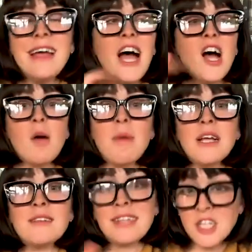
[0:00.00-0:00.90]

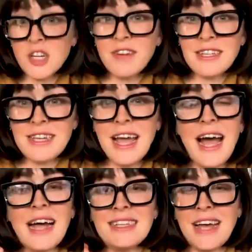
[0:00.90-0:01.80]
Sangiovese
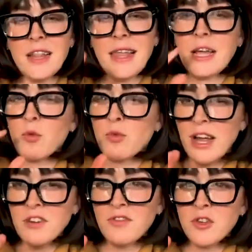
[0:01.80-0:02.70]
has that like
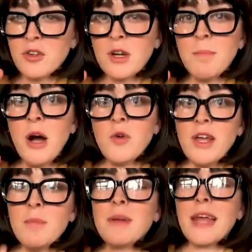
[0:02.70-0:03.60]
red fruit
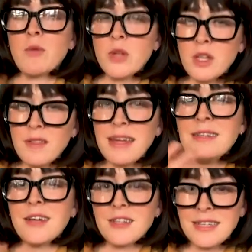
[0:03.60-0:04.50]
component, but that really
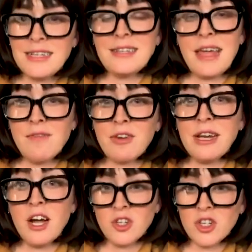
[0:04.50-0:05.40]
like dusty,
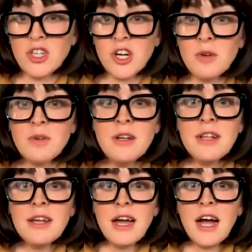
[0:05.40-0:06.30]
savory undertone.
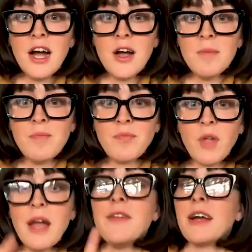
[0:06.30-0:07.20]

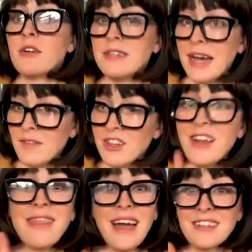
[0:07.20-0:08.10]
And Nero
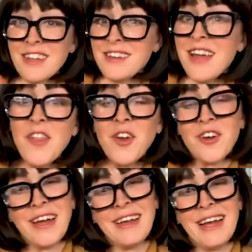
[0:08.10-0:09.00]
d'Avola, that's another
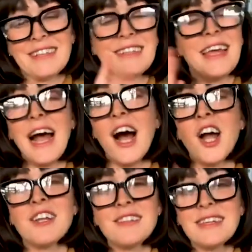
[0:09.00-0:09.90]
great guess. And
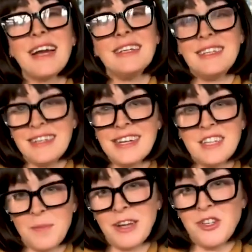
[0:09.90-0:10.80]
honestly, I didn't
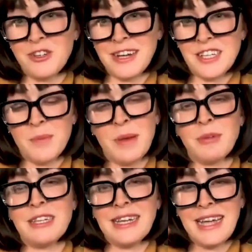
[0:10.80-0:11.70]
expect you guys to be
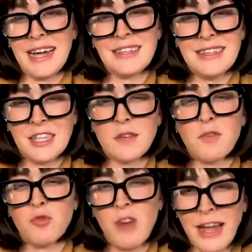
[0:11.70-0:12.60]
able to guess this
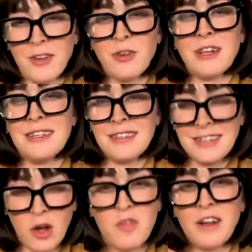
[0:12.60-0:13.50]
varietal
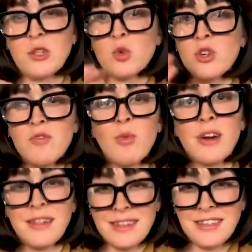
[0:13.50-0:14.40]
itself. I sort of
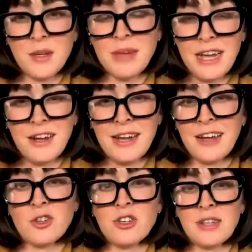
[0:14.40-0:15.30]
wanted this to be an
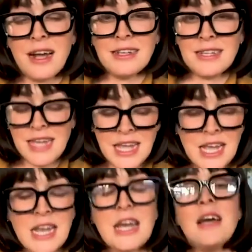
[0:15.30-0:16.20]
exercise
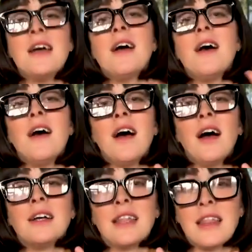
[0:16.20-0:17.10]
in
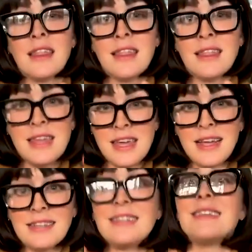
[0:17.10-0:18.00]

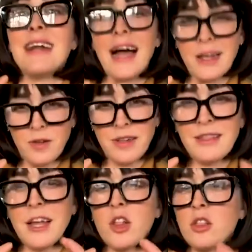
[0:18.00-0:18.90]
the style
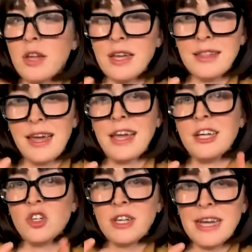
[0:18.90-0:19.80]
and like looking at the
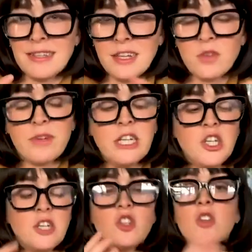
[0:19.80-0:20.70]
age, guessing the
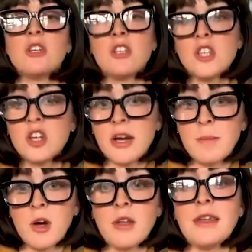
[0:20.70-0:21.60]
region. So this is a
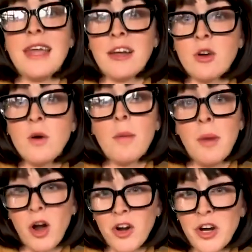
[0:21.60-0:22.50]
grape called Negro
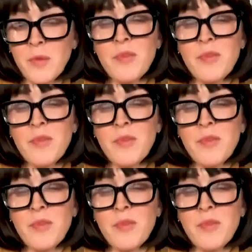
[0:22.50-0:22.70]
Amaro.